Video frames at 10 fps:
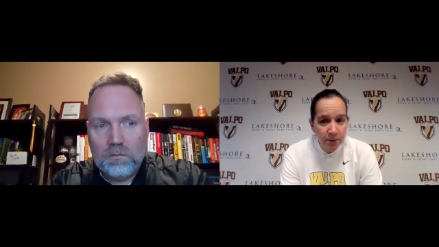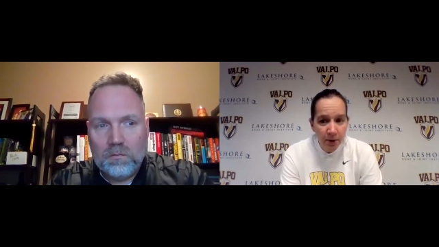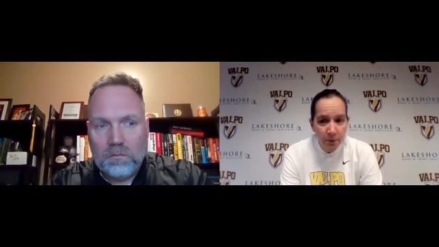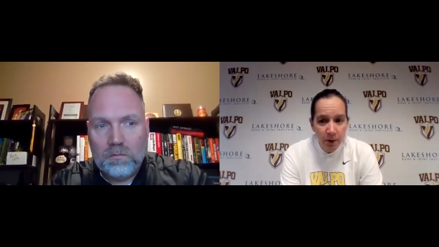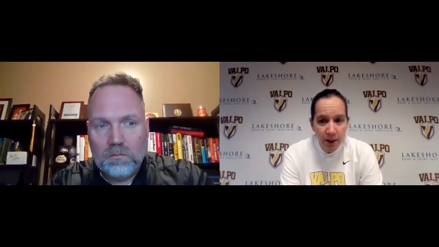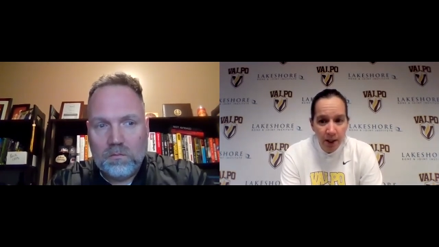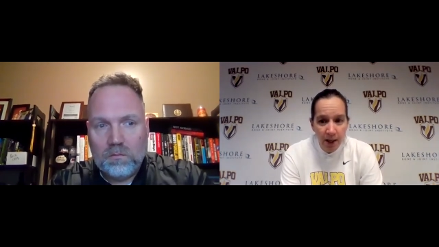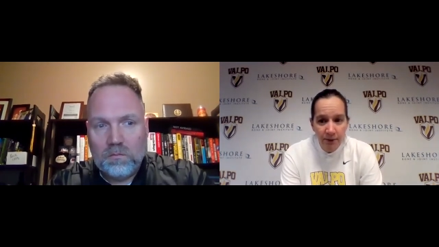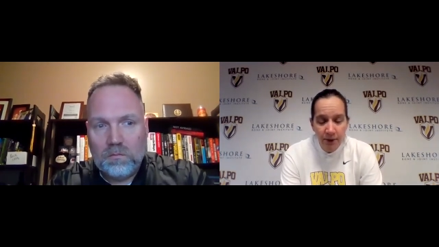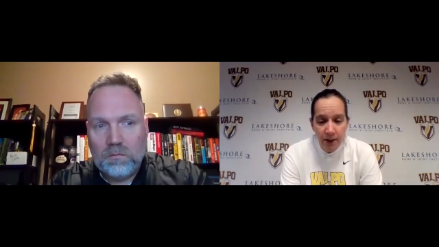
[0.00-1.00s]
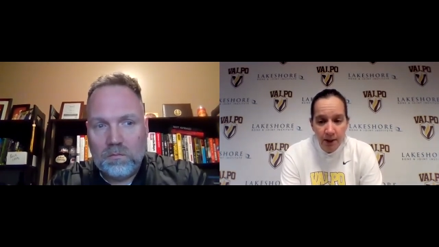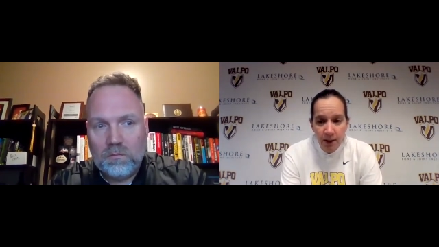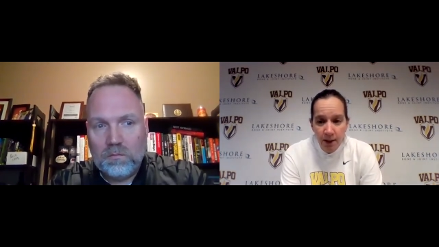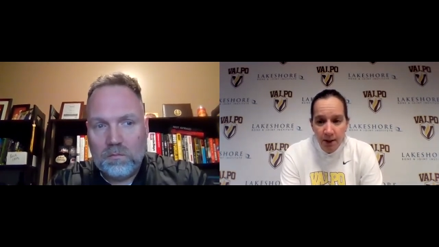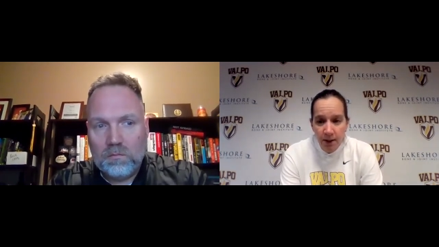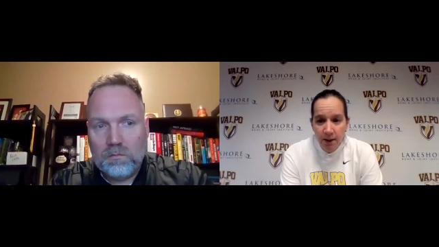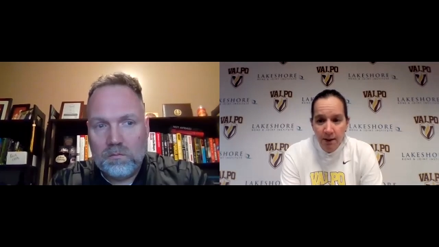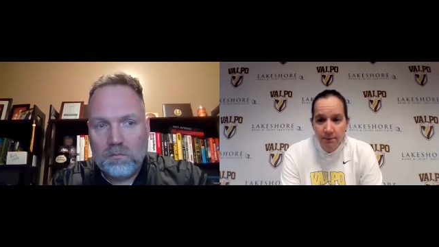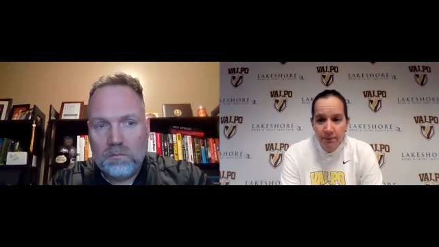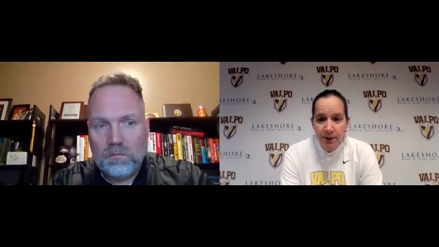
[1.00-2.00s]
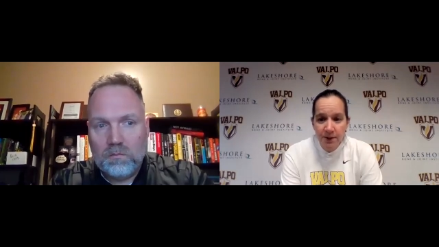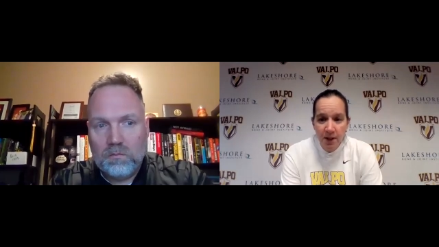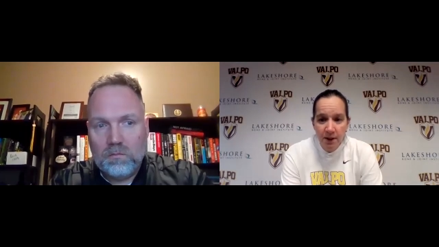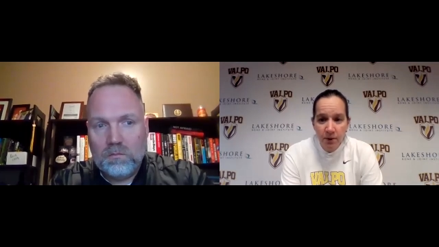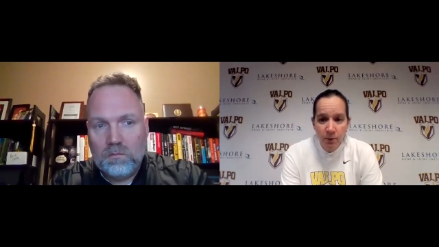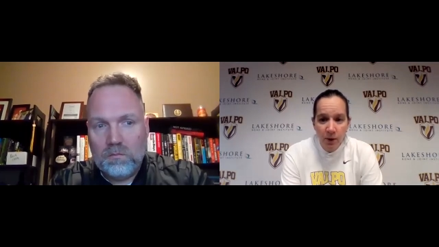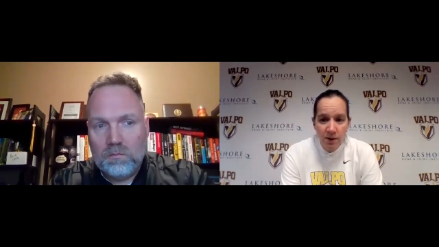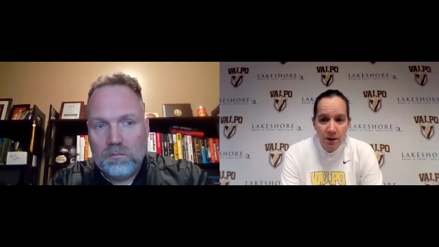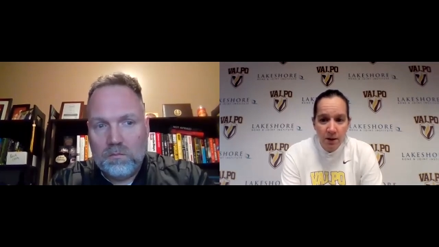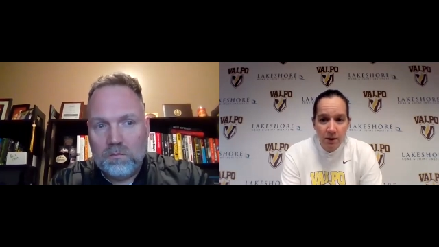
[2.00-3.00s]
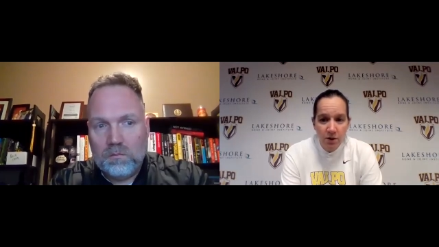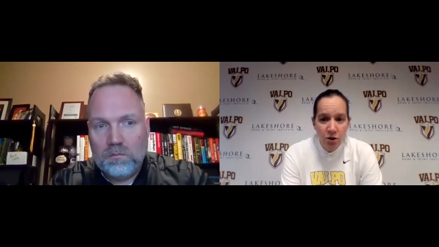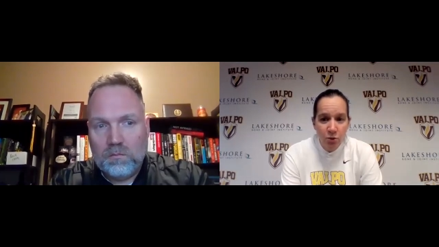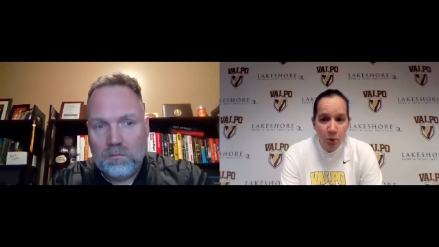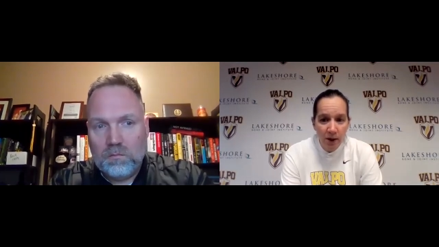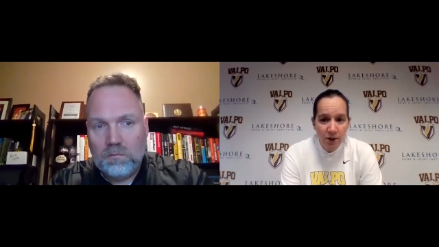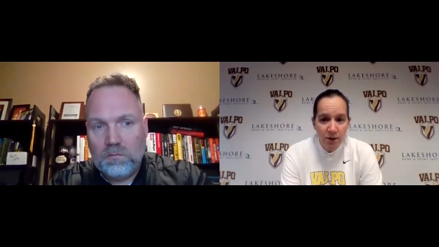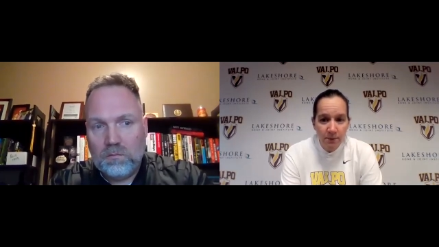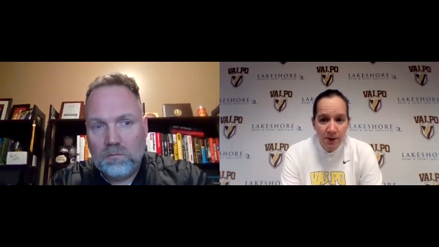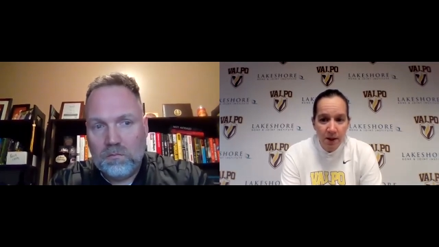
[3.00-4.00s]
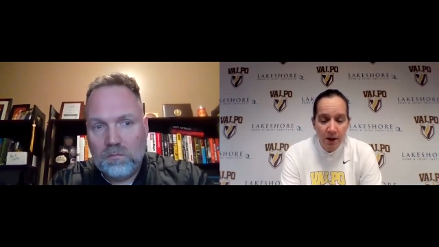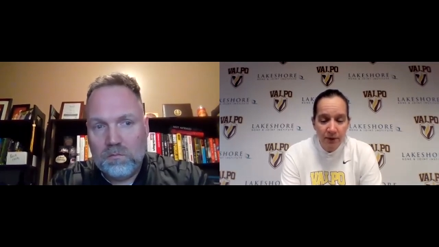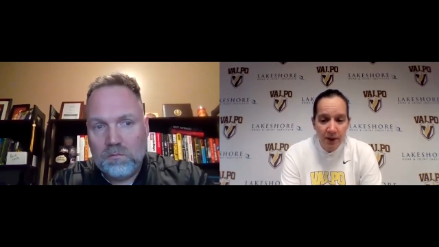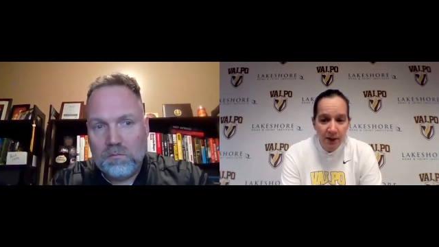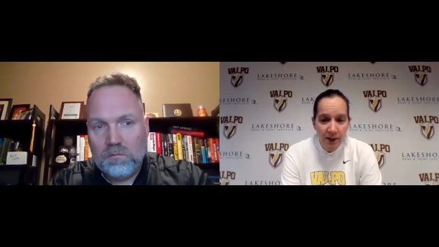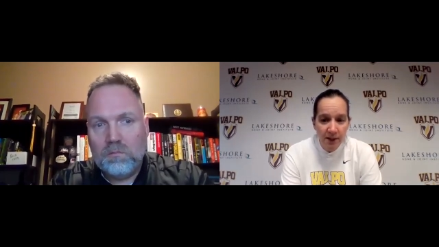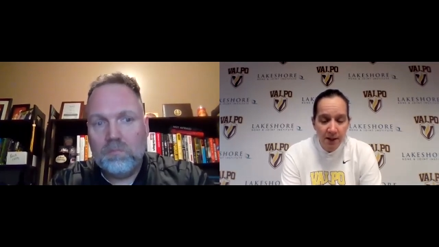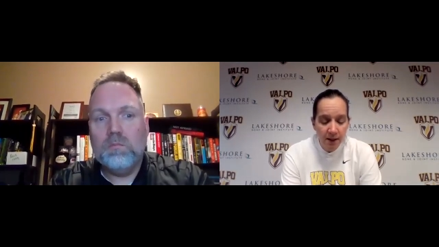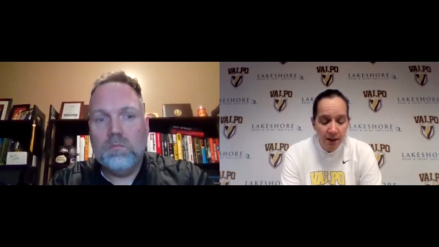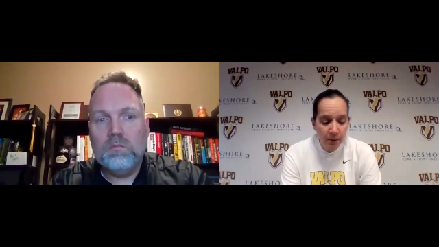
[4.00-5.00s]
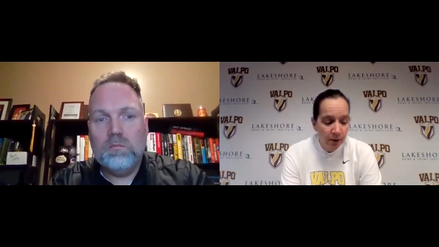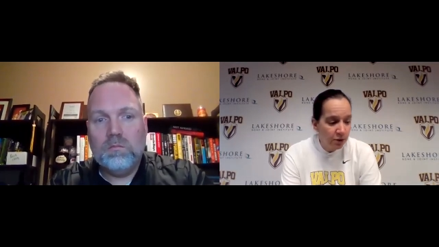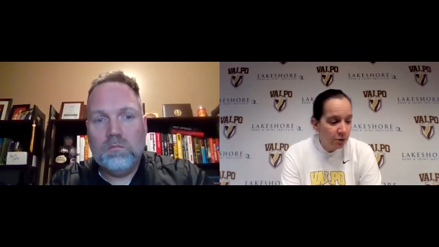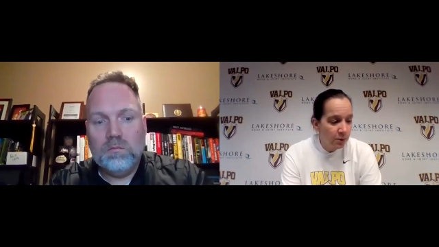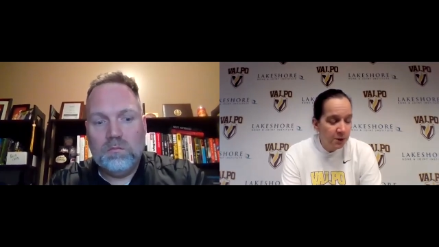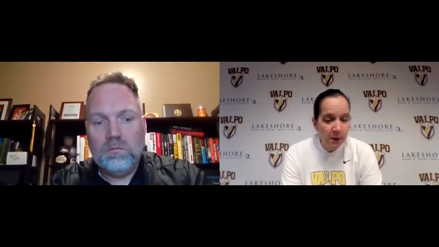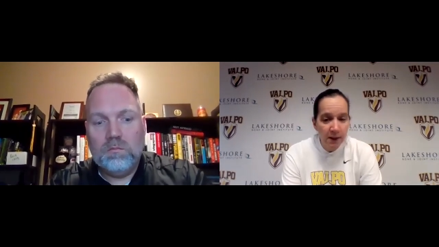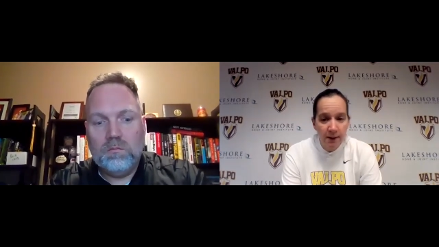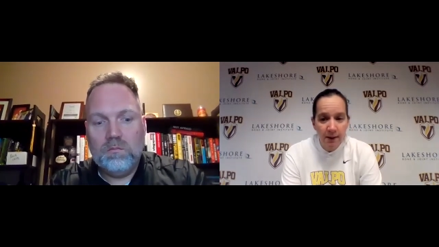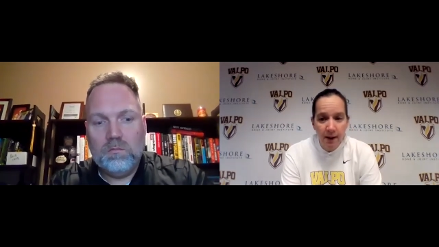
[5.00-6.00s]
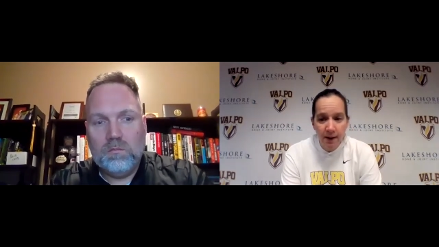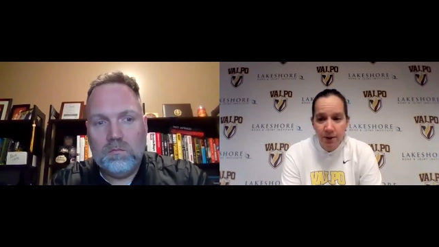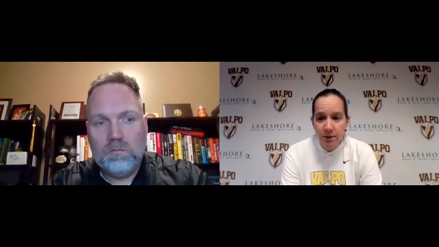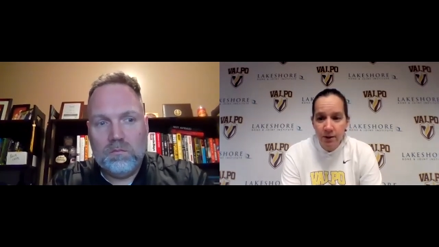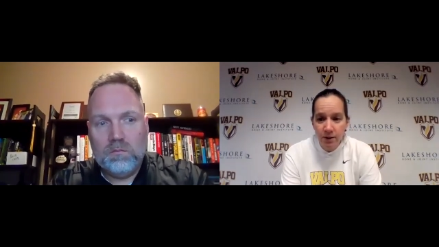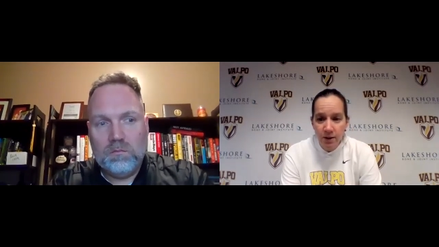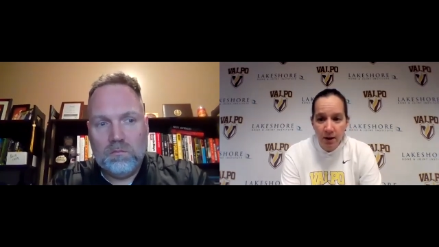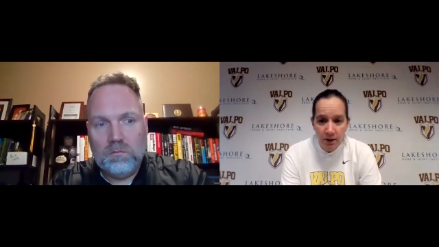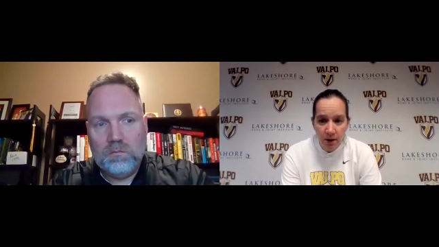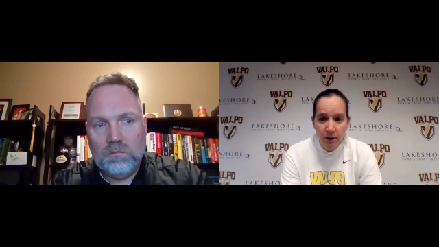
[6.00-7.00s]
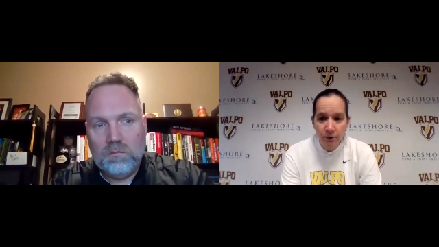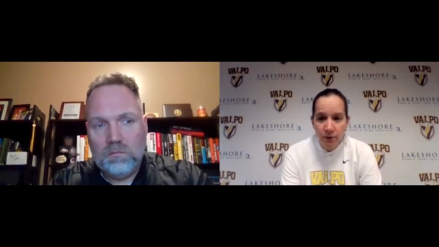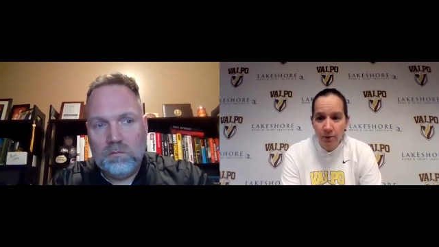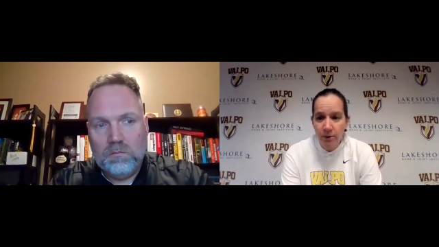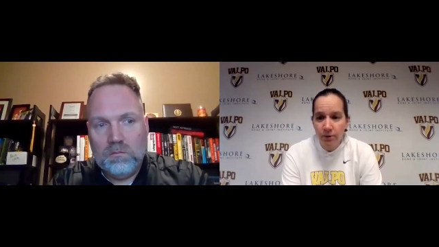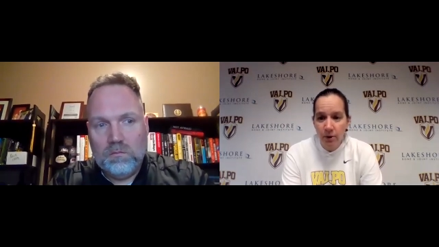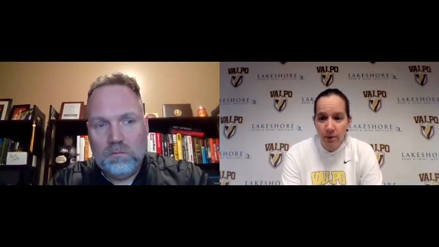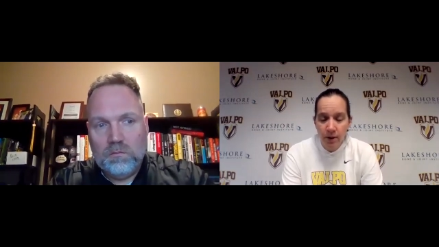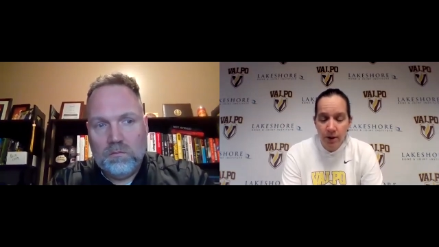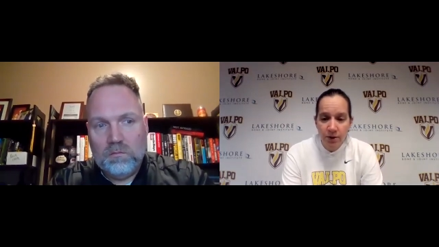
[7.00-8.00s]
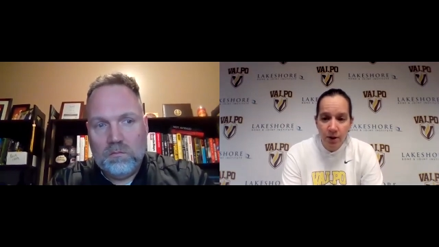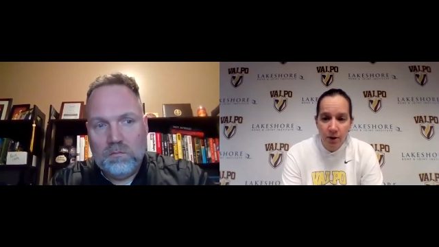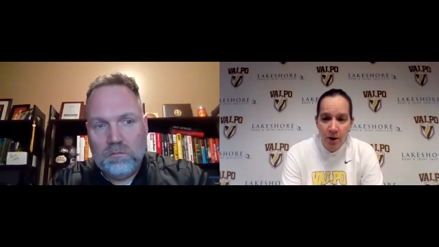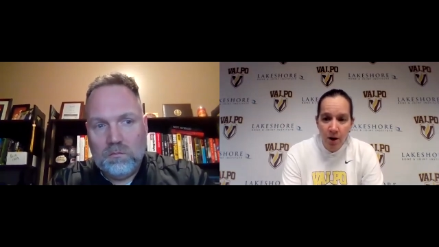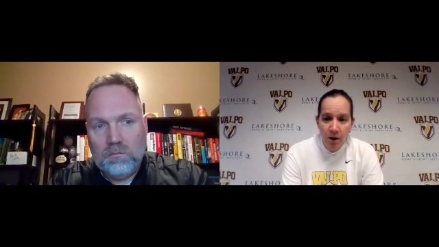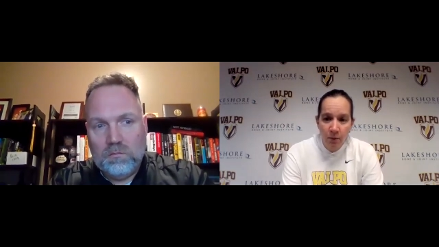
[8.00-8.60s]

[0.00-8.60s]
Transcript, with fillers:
Speaker 1: We felt pretty confident um, that Xavier wasn't going to switch some stuff, and if they did, they were going to switch mainly like screens, guard to guard, forward to forward, and so